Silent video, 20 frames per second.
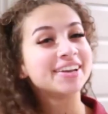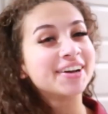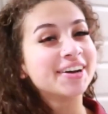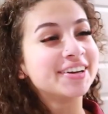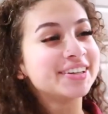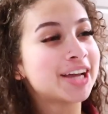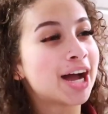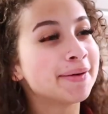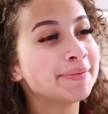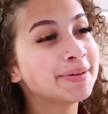know
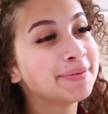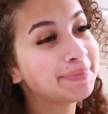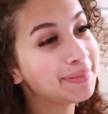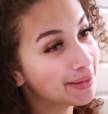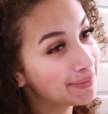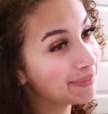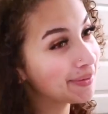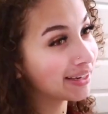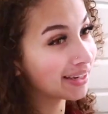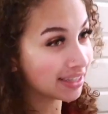y'all been
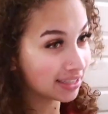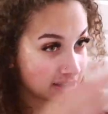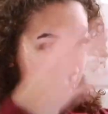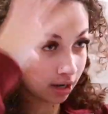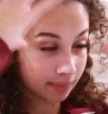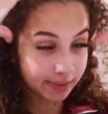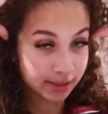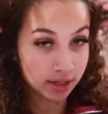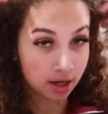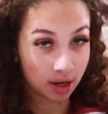peeping because
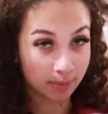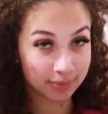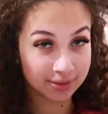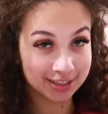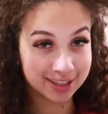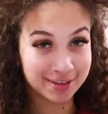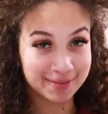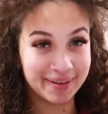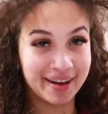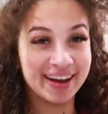y'all been
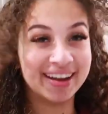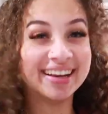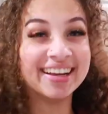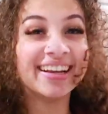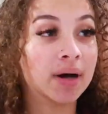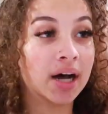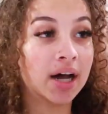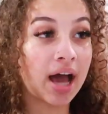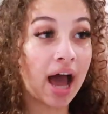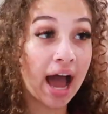commenting about it,
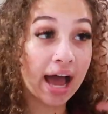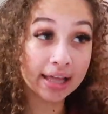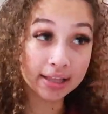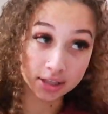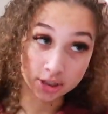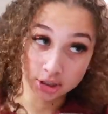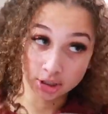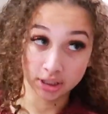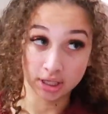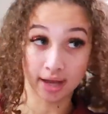but I
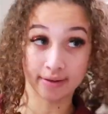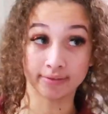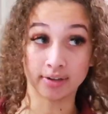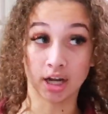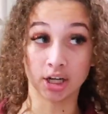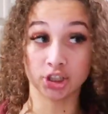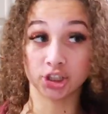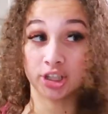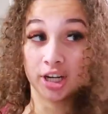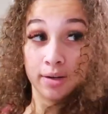literally have
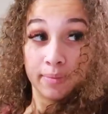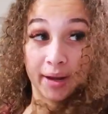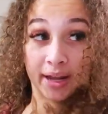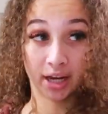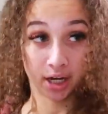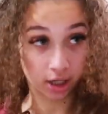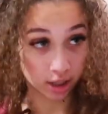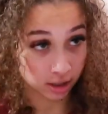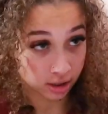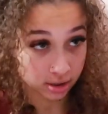not straightened my
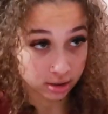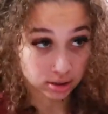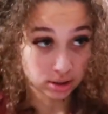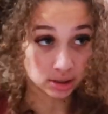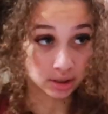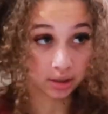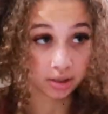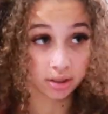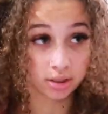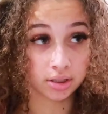hair
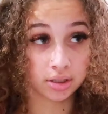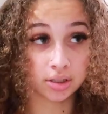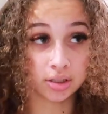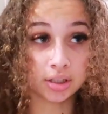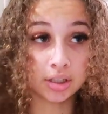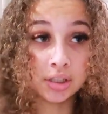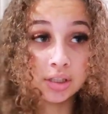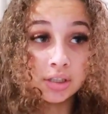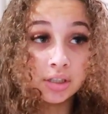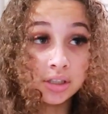
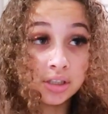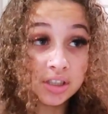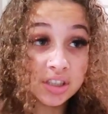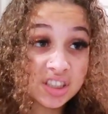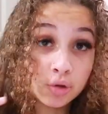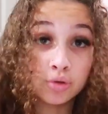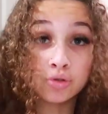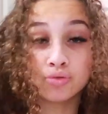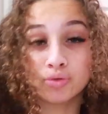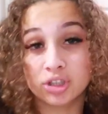since
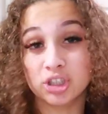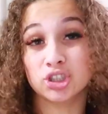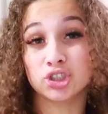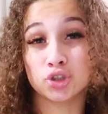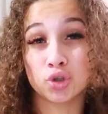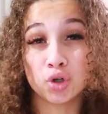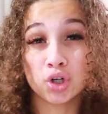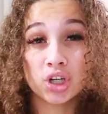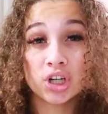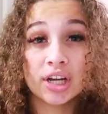it was really
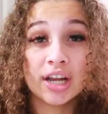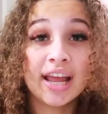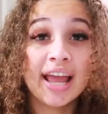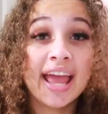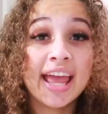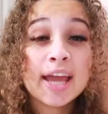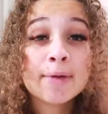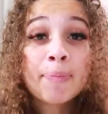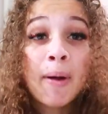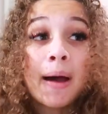short.
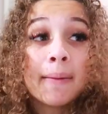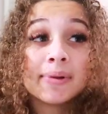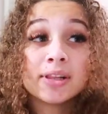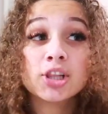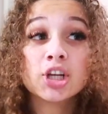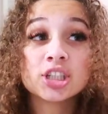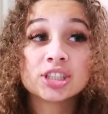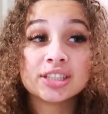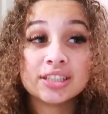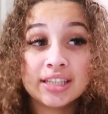It probably
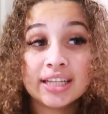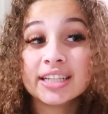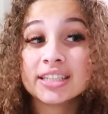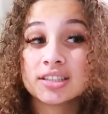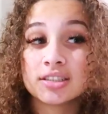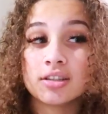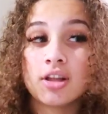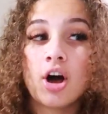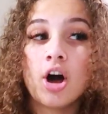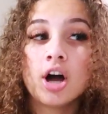looked
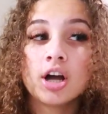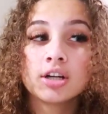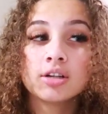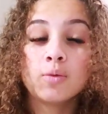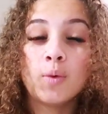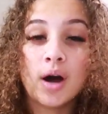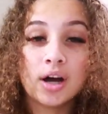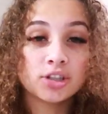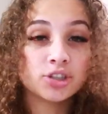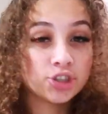this long
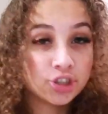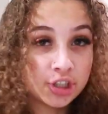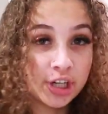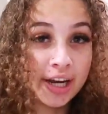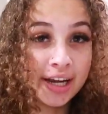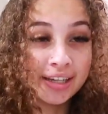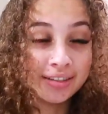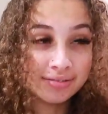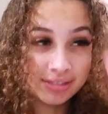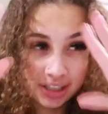while
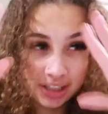straight.